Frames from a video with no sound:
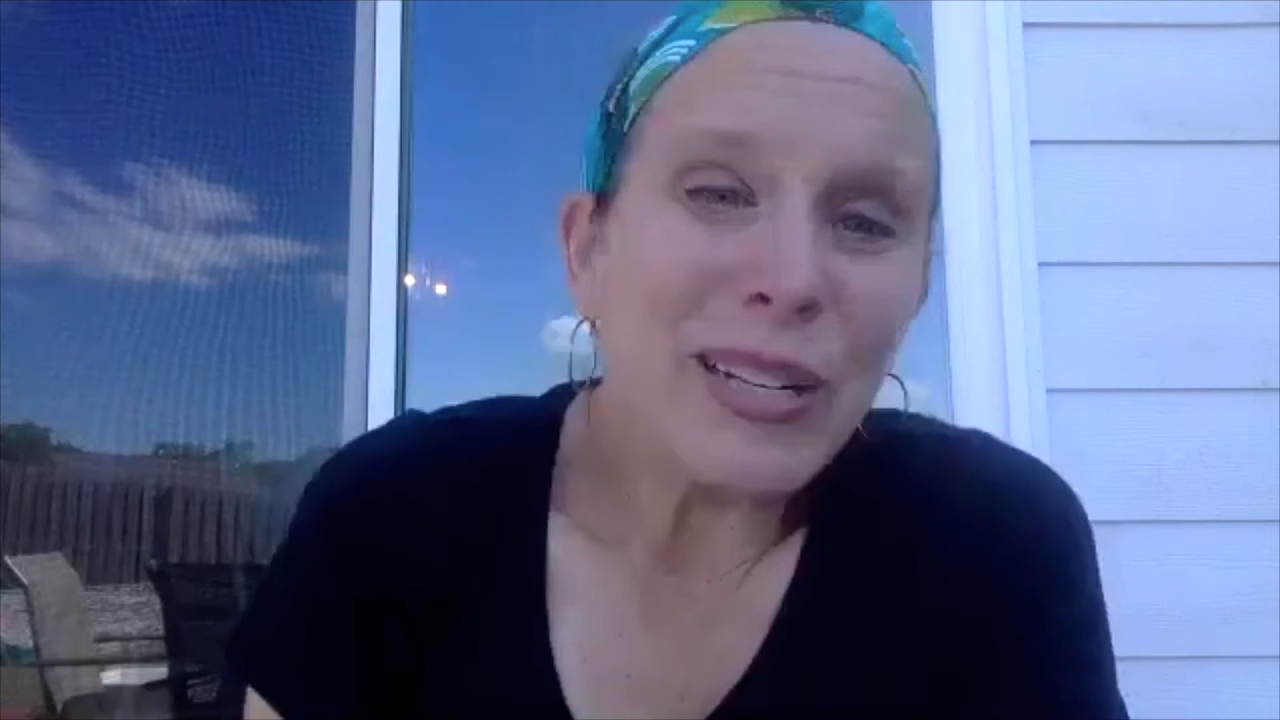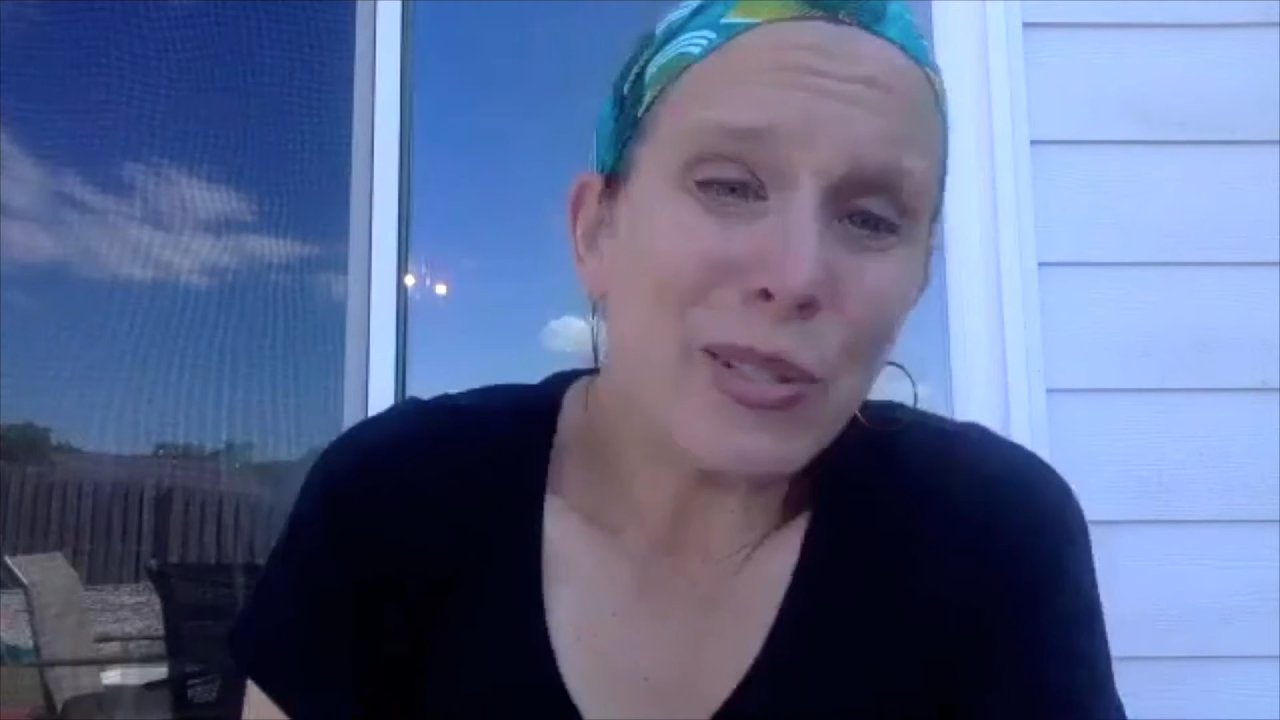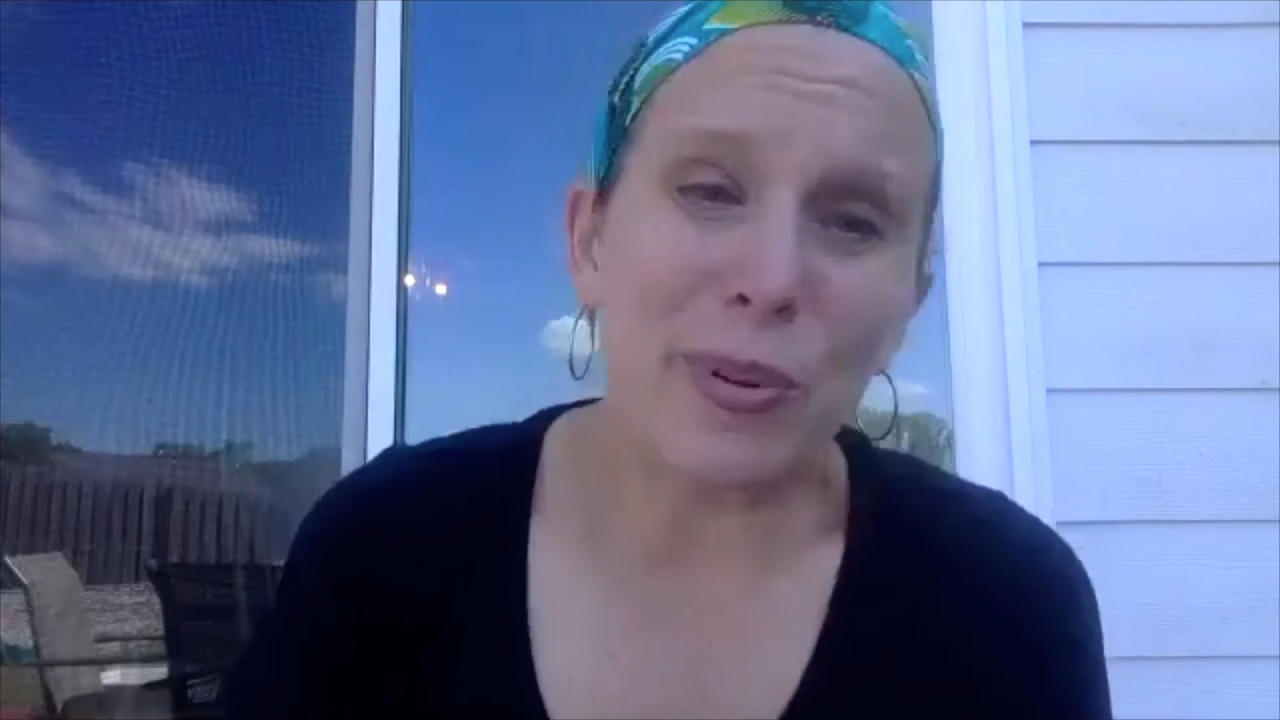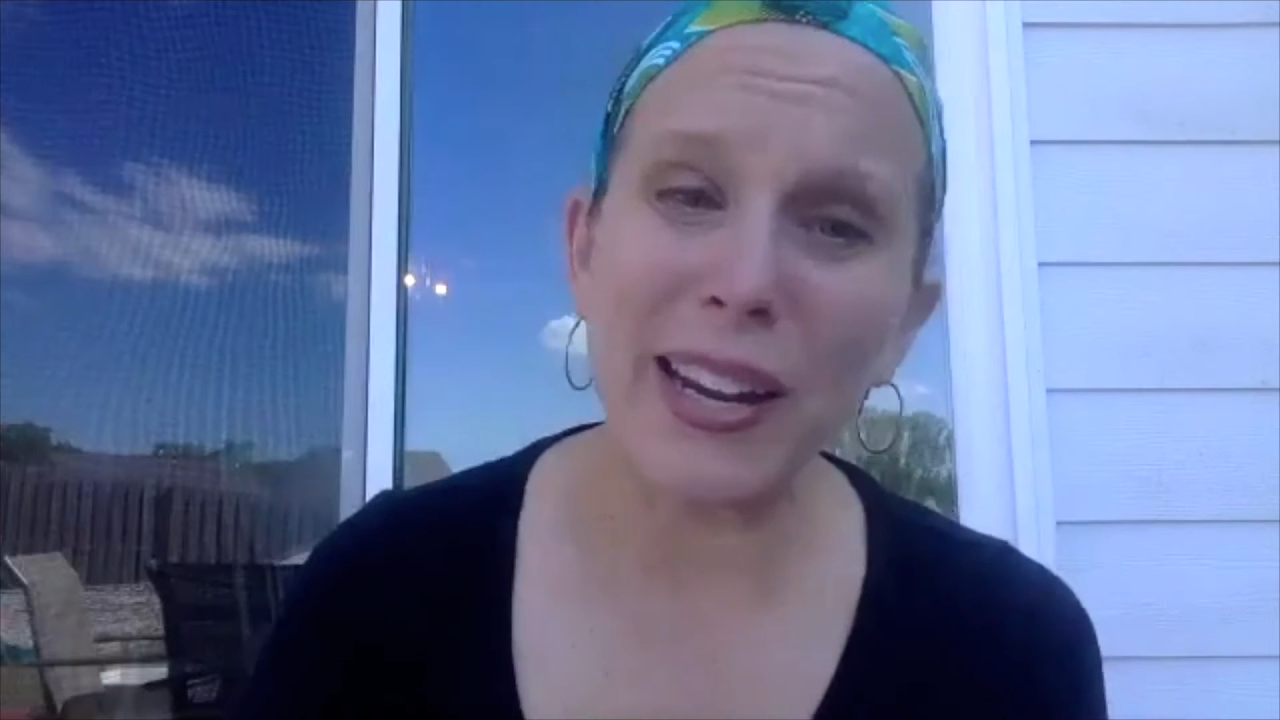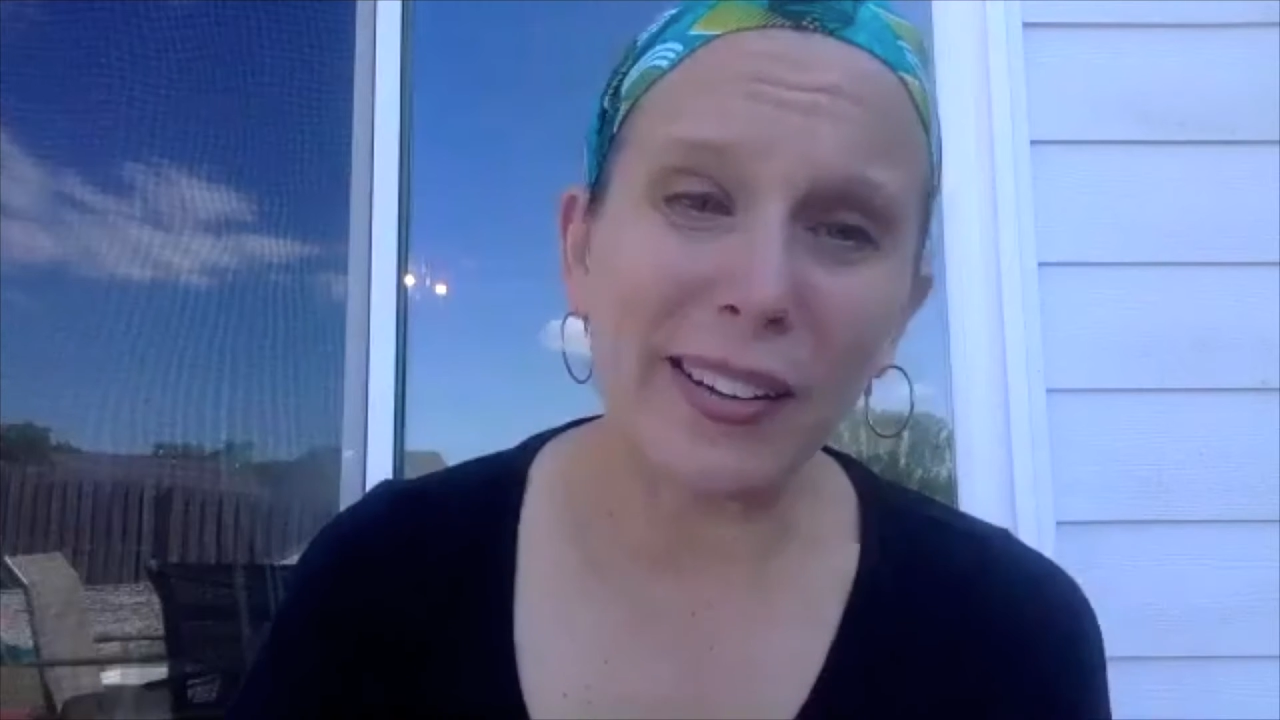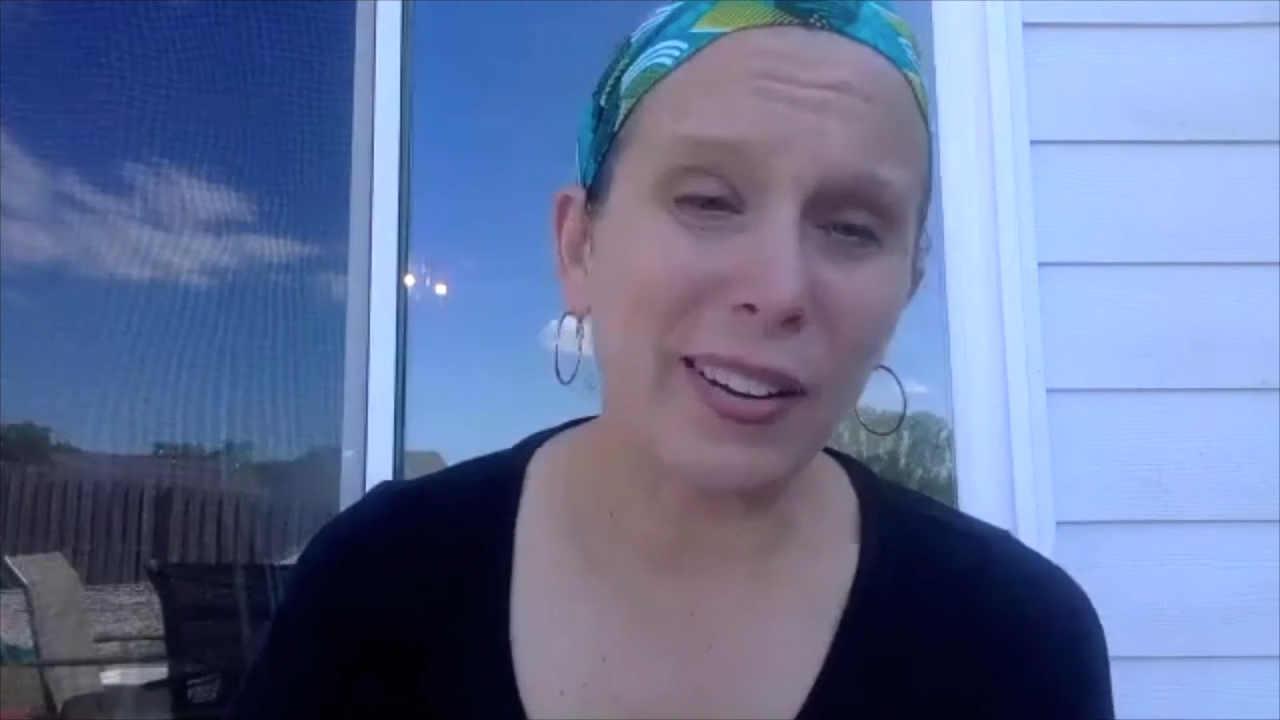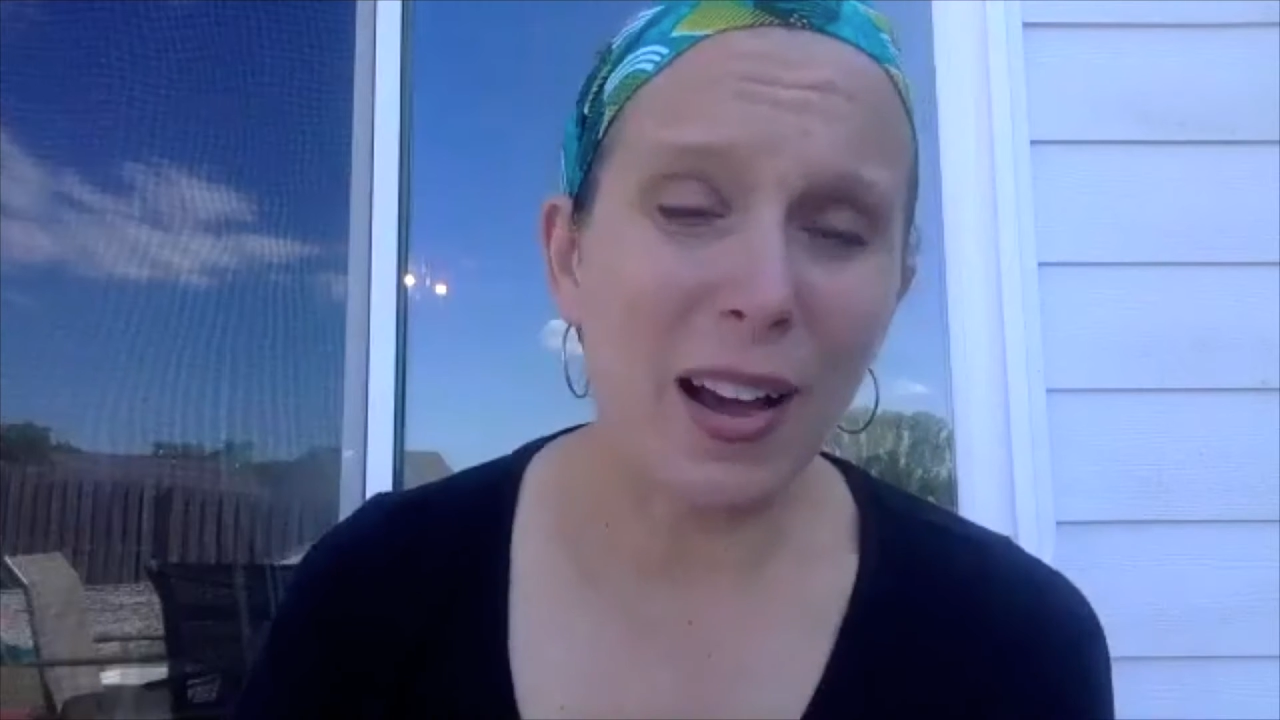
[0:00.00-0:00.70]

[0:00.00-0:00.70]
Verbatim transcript: just read.